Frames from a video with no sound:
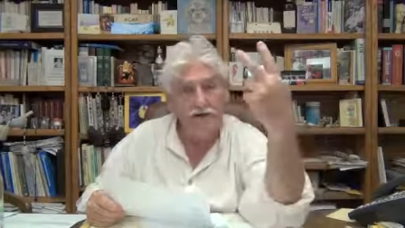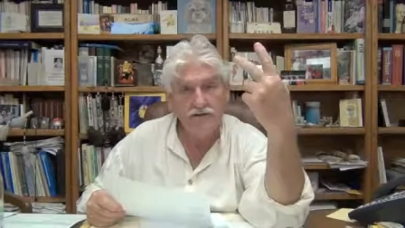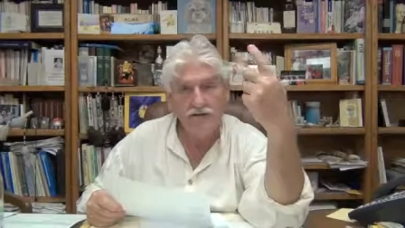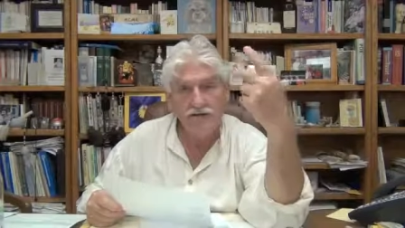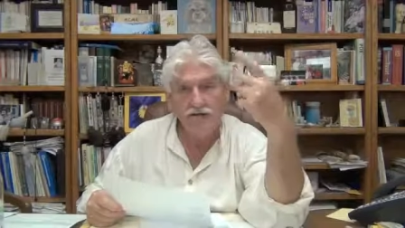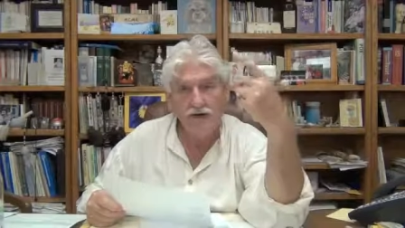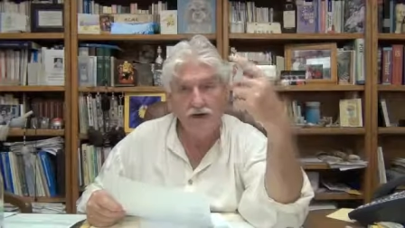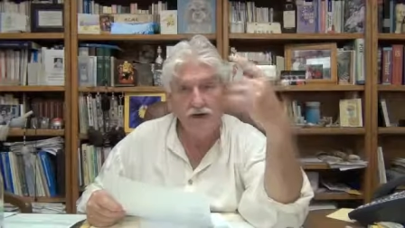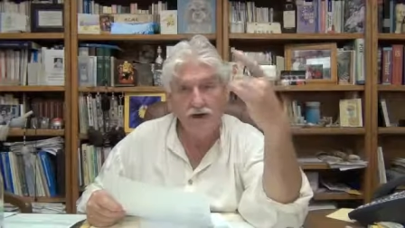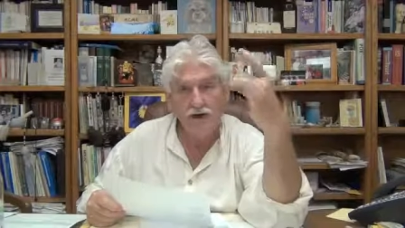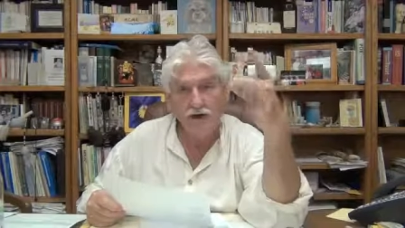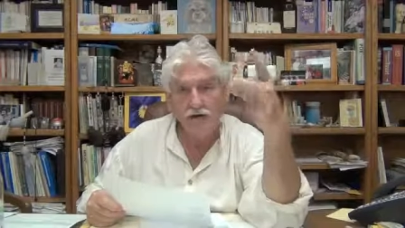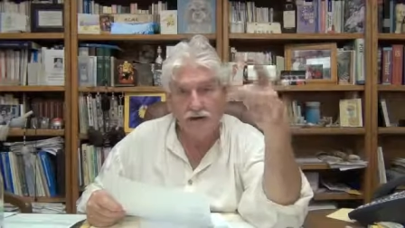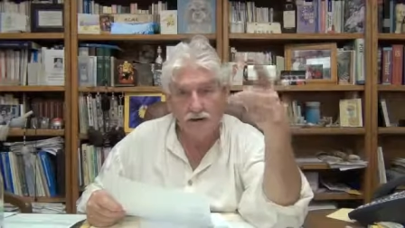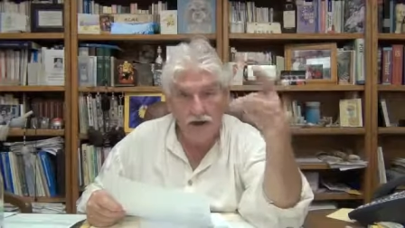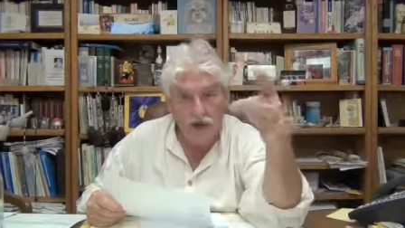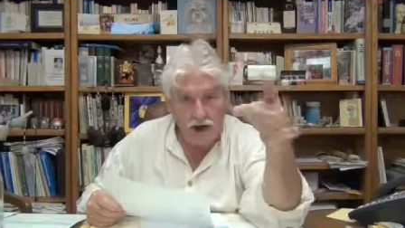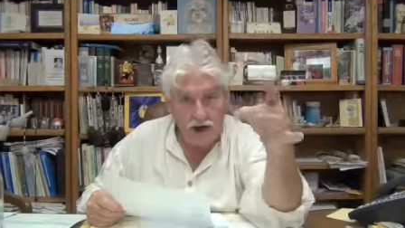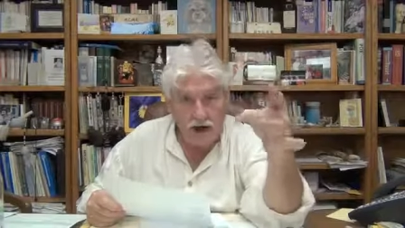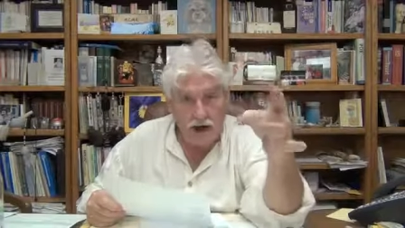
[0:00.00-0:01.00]
She's on
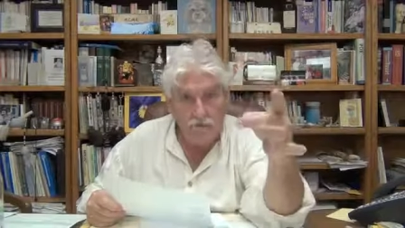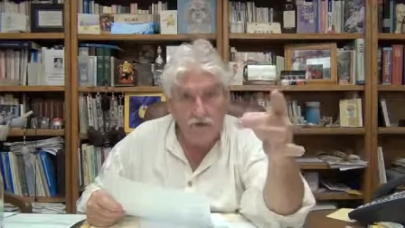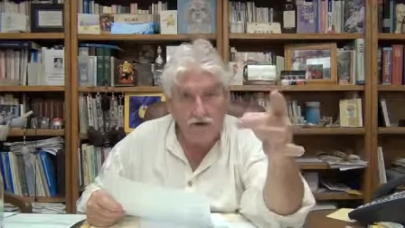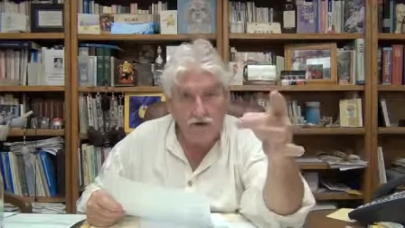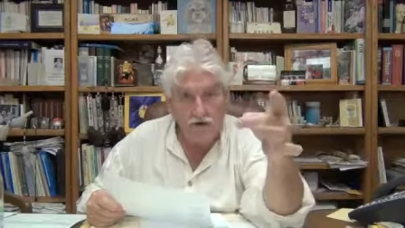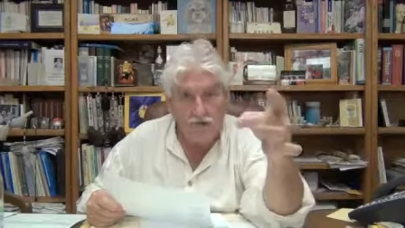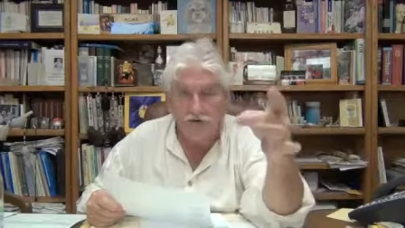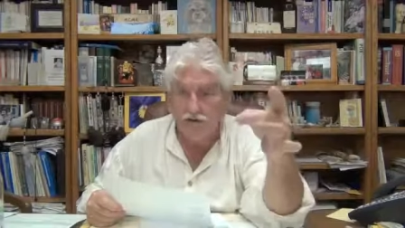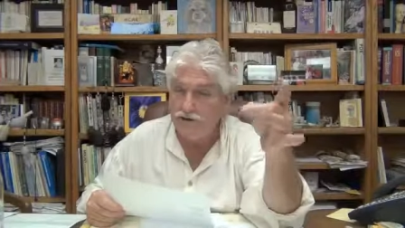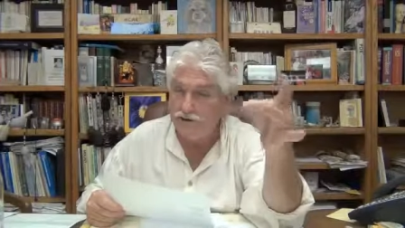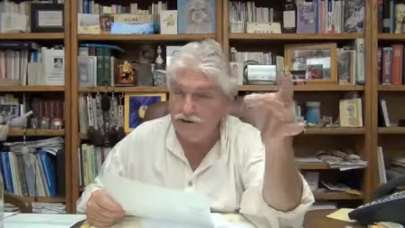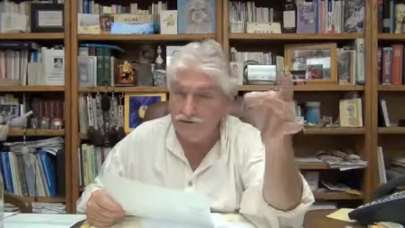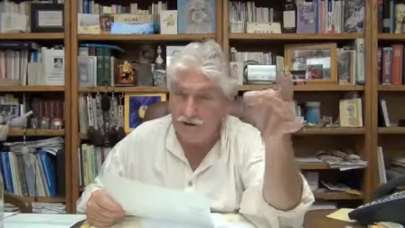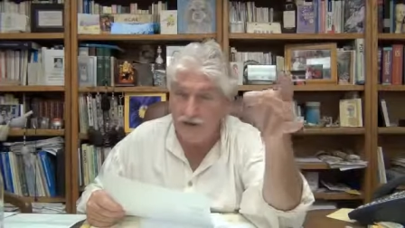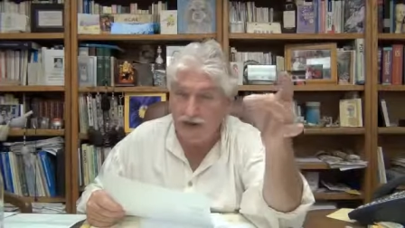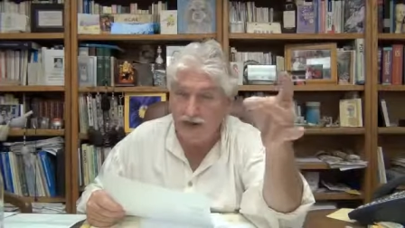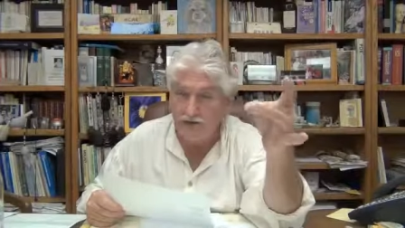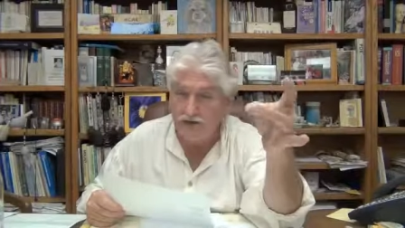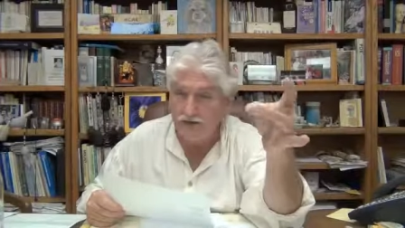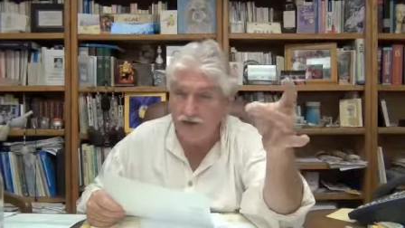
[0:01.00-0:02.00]
Armor, which is
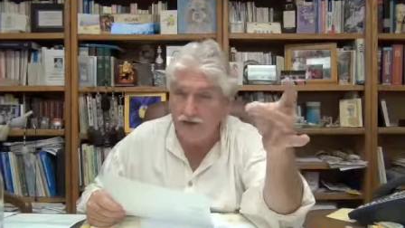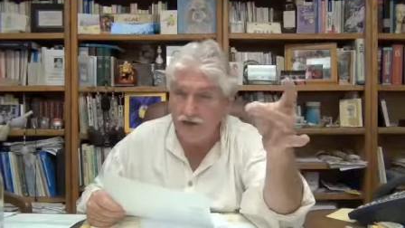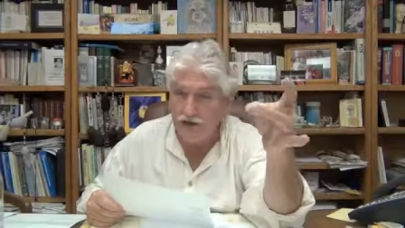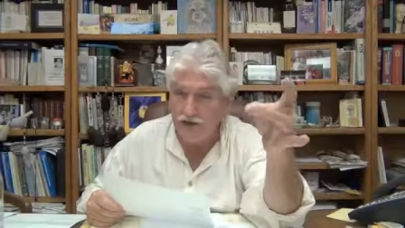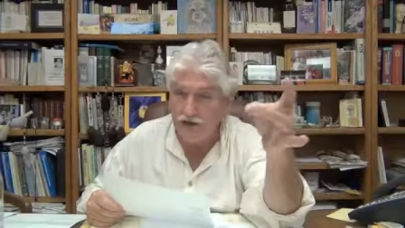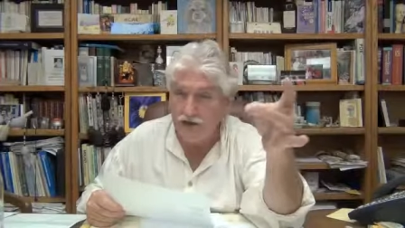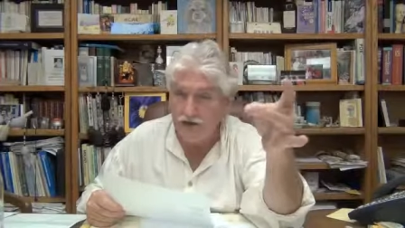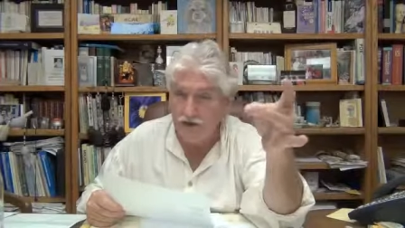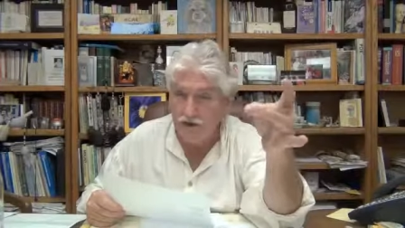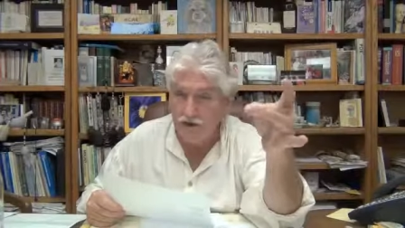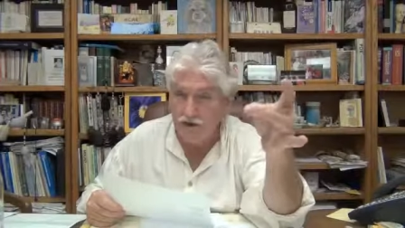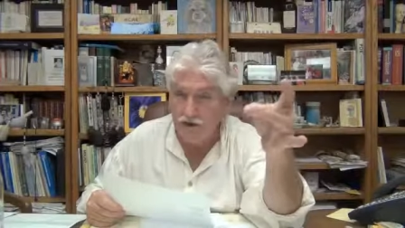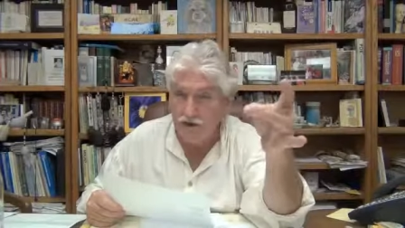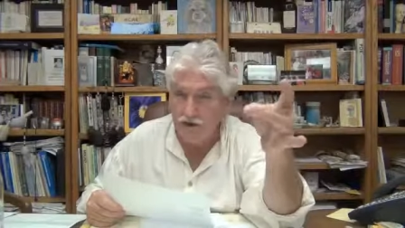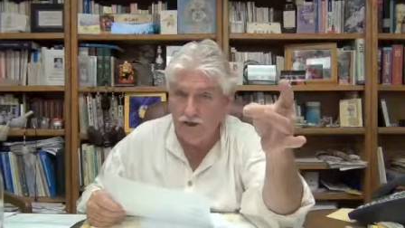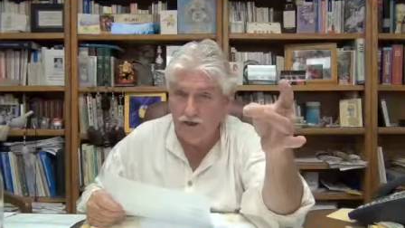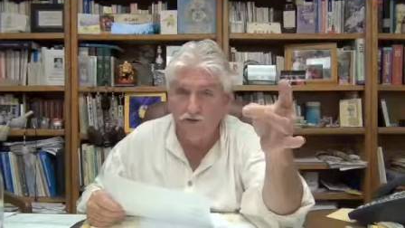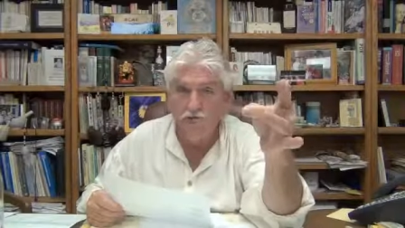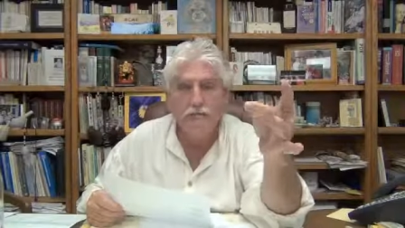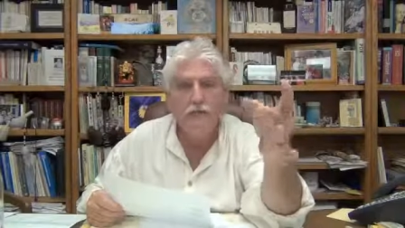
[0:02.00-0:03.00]
natural
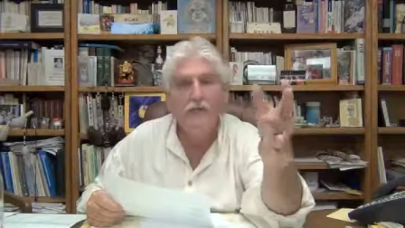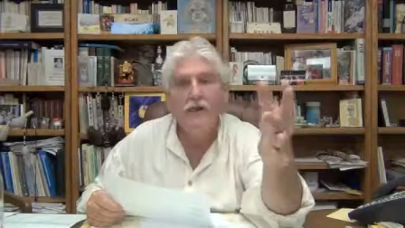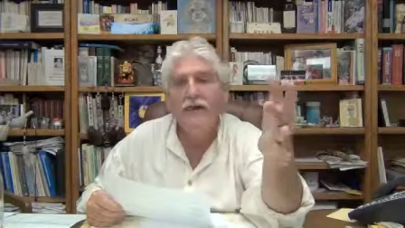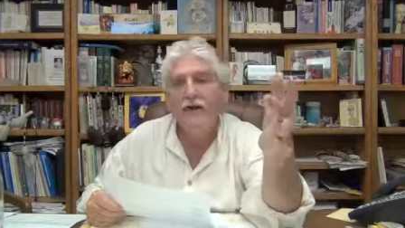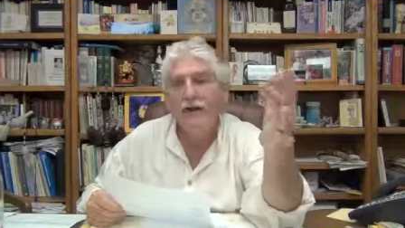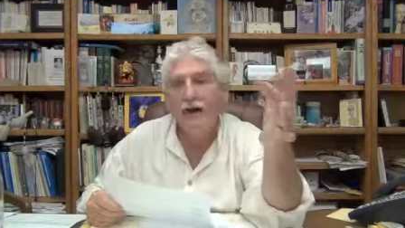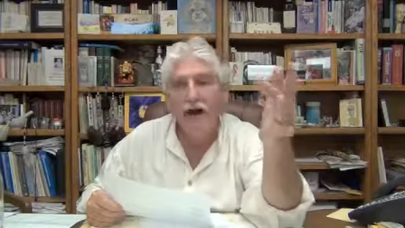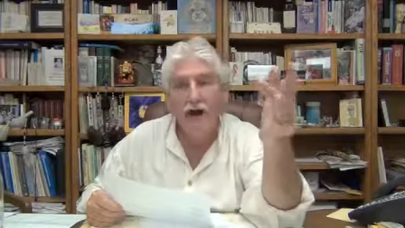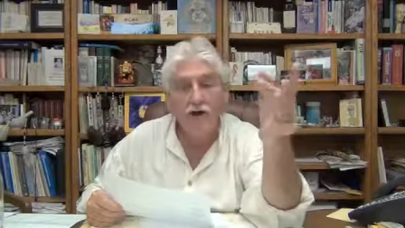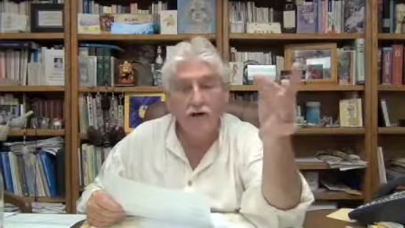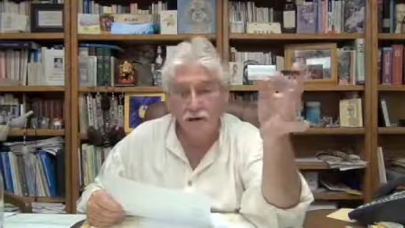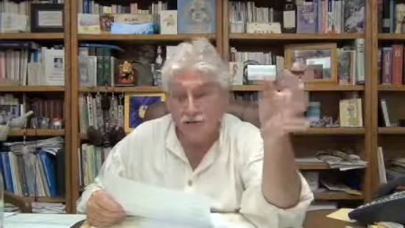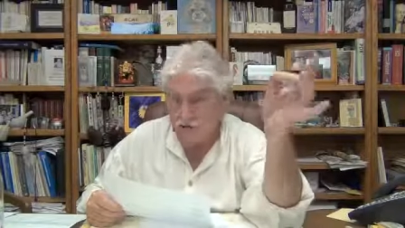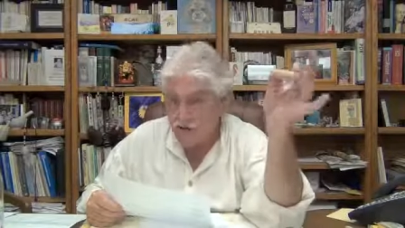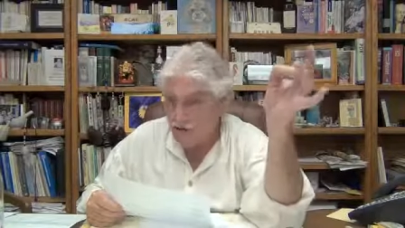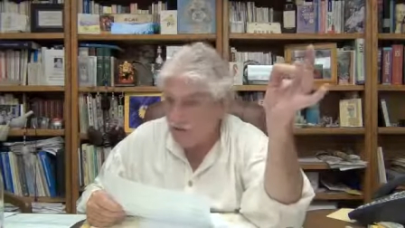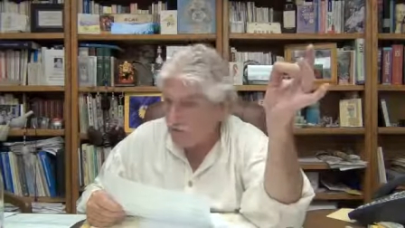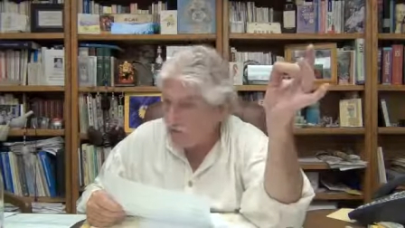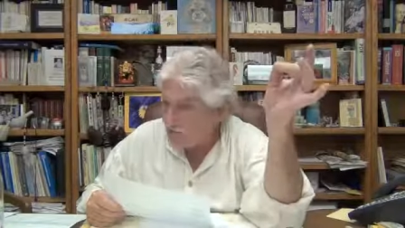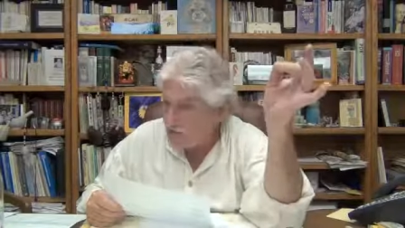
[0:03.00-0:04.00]
T3, and her
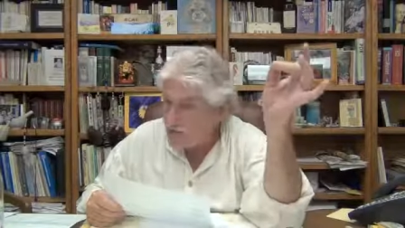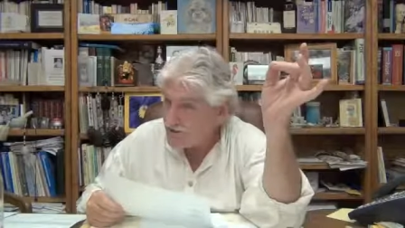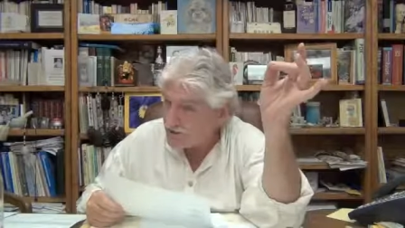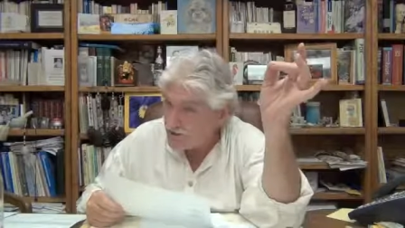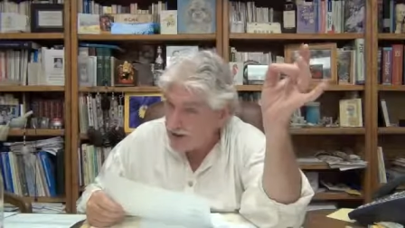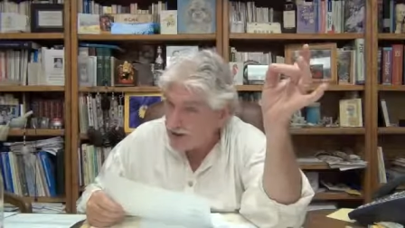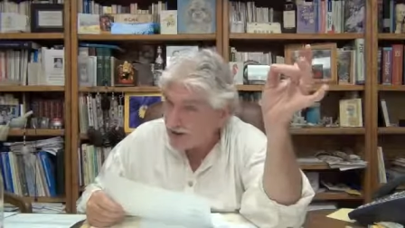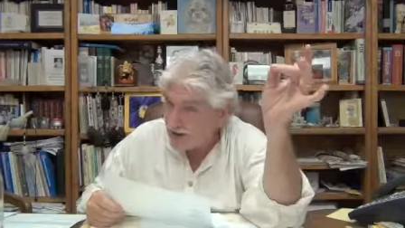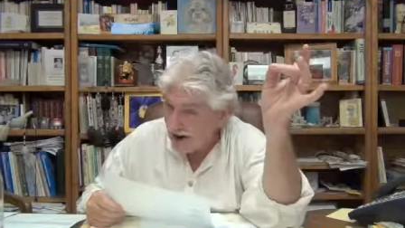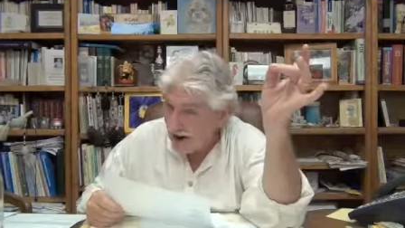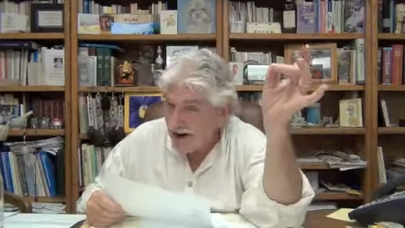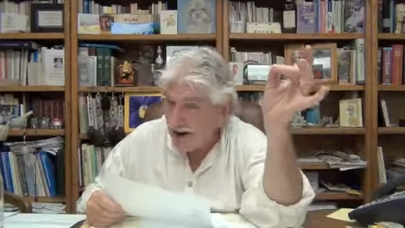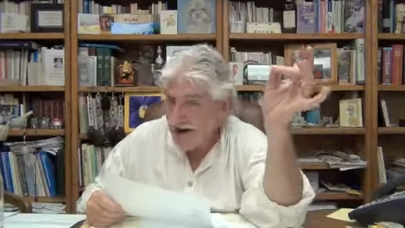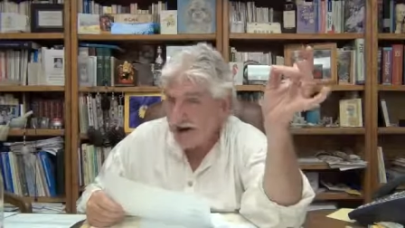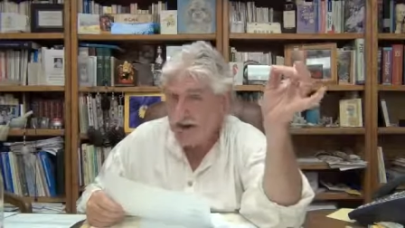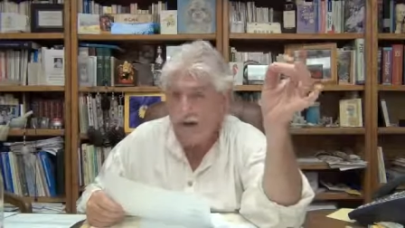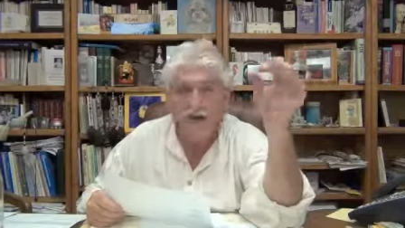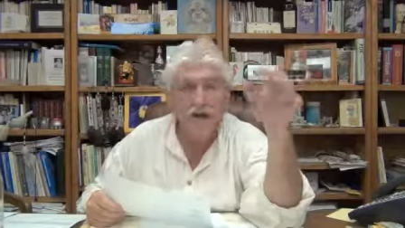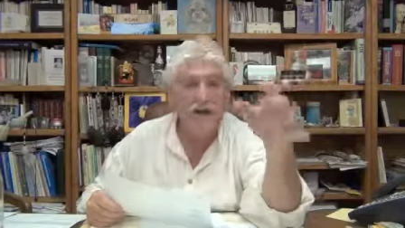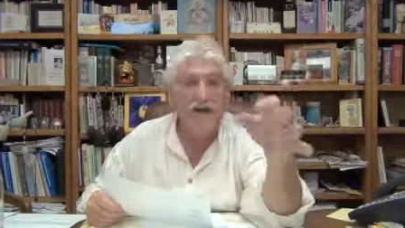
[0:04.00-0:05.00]
T3 is too
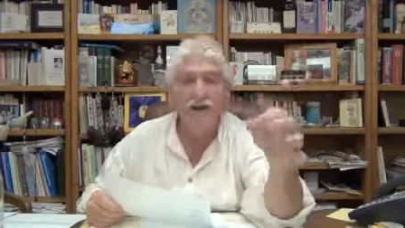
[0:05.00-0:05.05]
high.